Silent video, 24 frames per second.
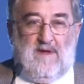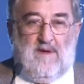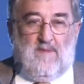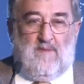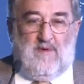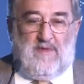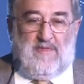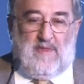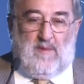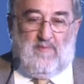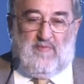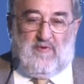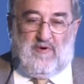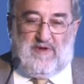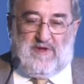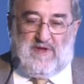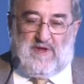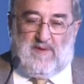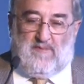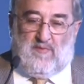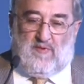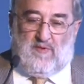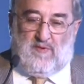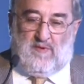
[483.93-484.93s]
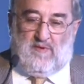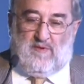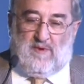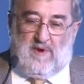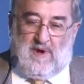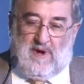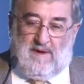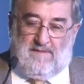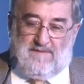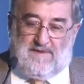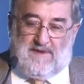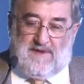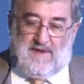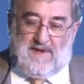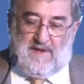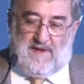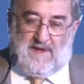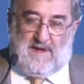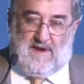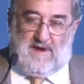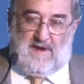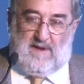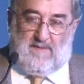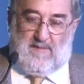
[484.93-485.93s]
with the principle of
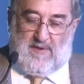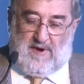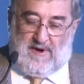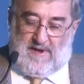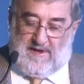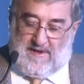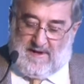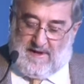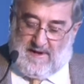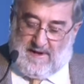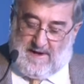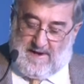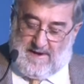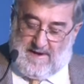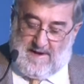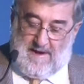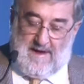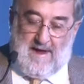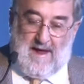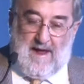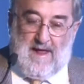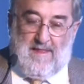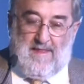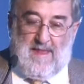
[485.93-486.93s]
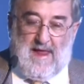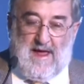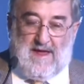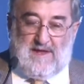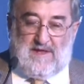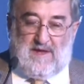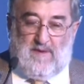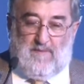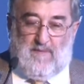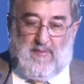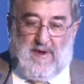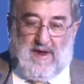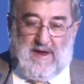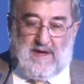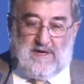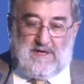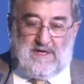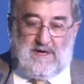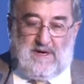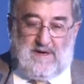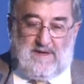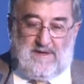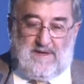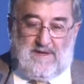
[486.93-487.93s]
sustainability, and that's a bigger
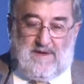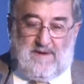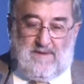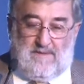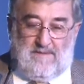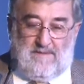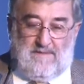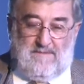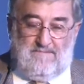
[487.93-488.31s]
chance.